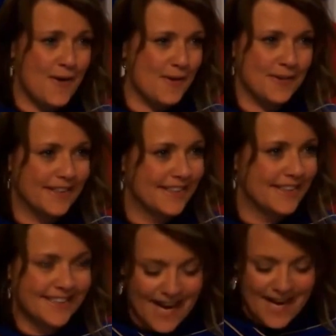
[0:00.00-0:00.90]
No,
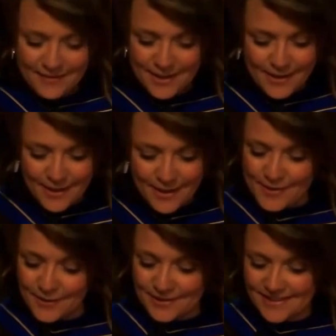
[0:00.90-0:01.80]
not even
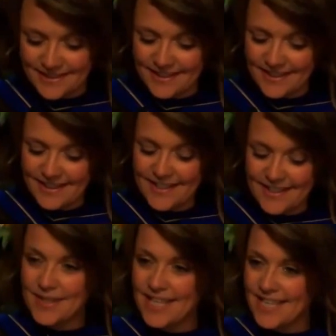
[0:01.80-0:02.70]
close.
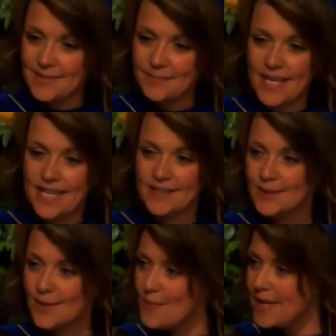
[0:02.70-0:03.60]
But it has been
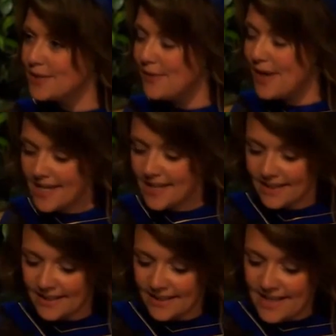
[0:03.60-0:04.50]
so much fun
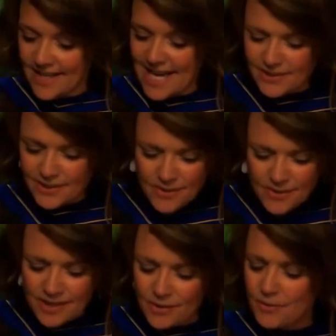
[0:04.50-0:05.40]
and so
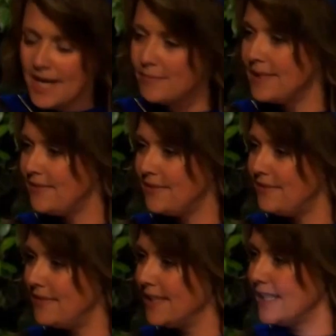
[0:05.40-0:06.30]
incredibly
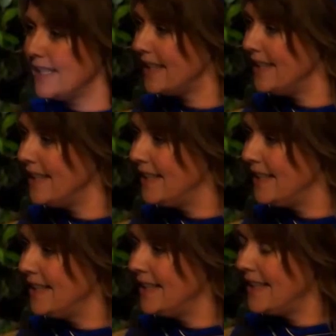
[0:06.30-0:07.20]
fulfilling.
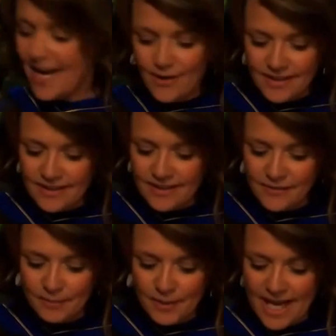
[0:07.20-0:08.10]
I couldn't
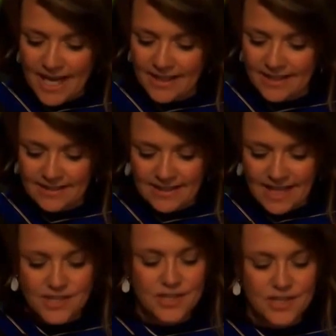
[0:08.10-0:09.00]
have planned this,
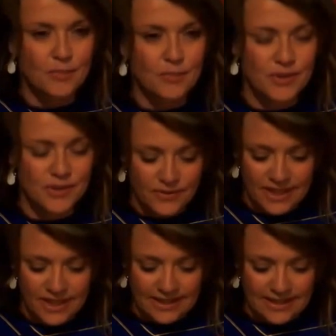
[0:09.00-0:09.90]
I just pursued
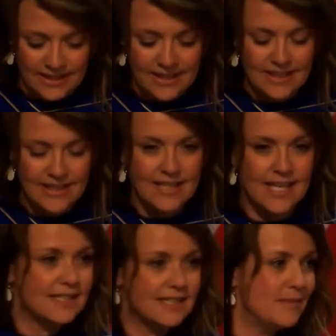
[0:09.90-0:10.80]
it.
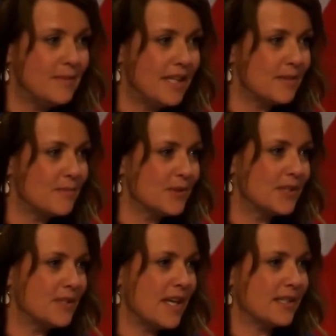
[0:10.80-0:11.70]
And it's led me to the most
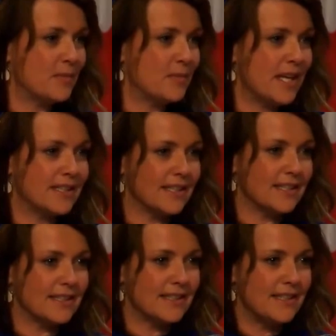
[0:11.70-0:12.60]
amazing places